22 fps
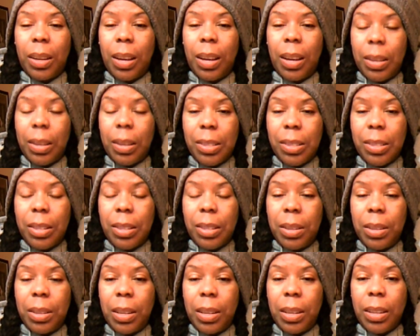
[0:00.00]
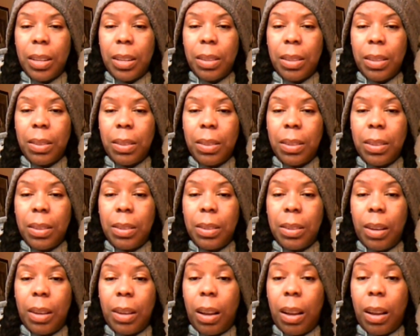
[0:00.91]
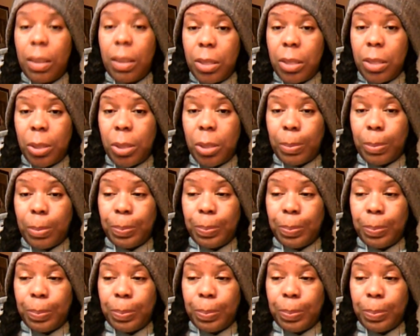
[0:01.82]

honestly, at the college,